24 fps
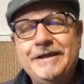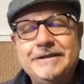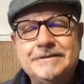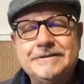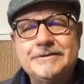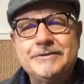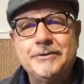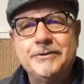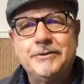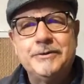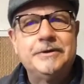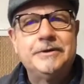
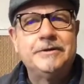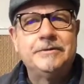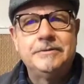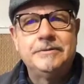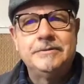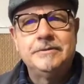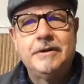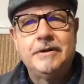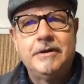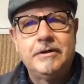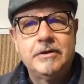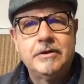so it'll
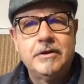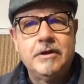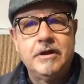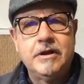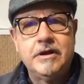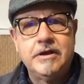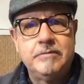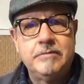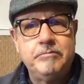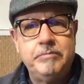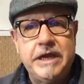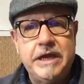I'll call
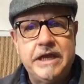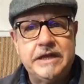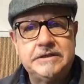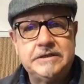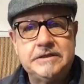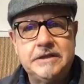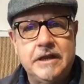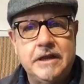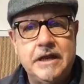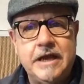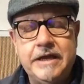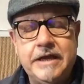it a
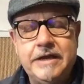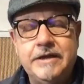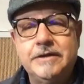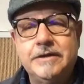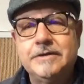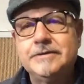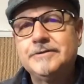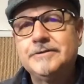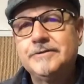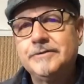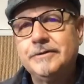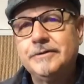banjolica,
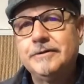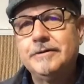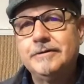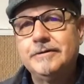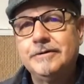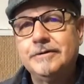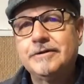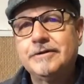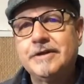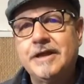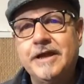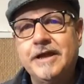so it'll
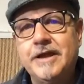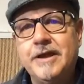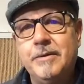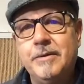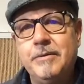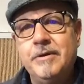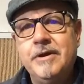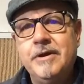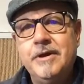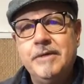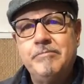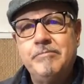look like a
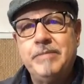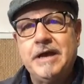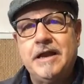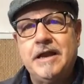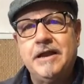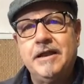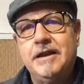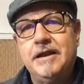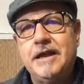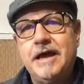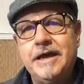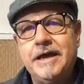
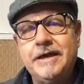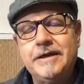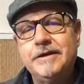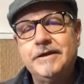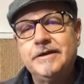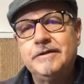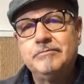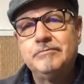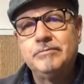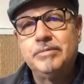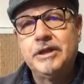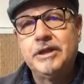balalaika
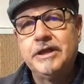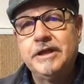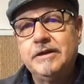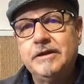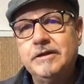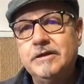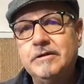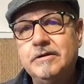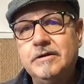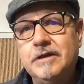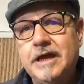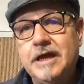and play a
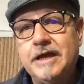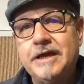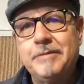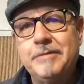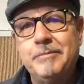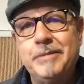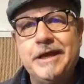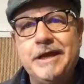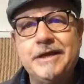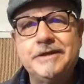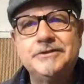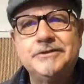little like a
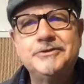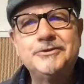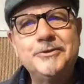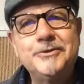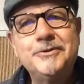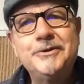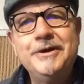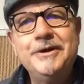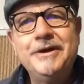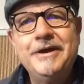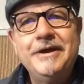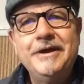banjo.
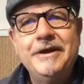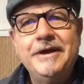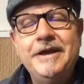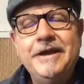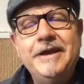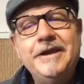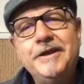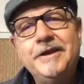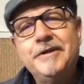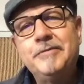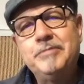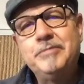
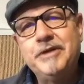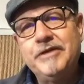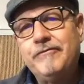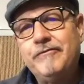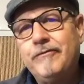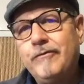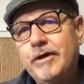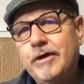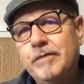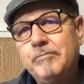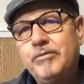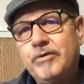It'll be a
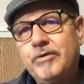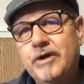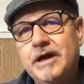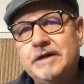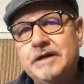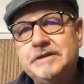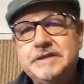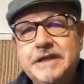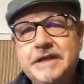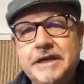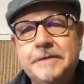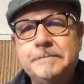fun
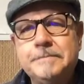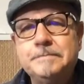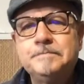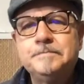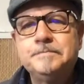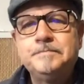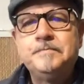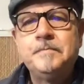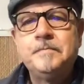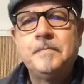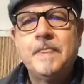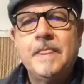project,
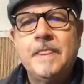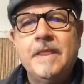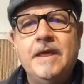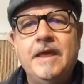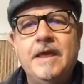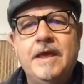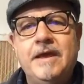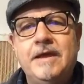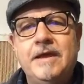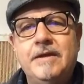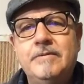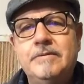
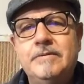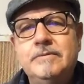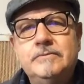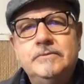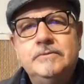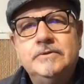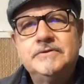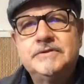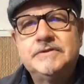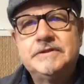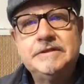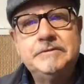and
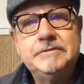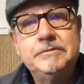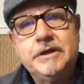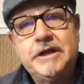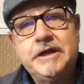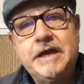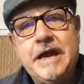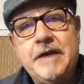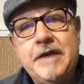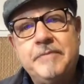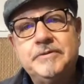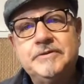we'll see what
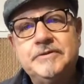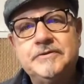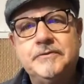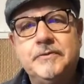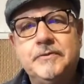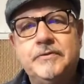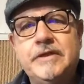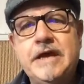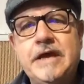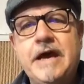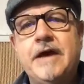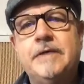happens
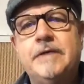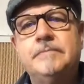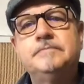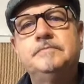with that.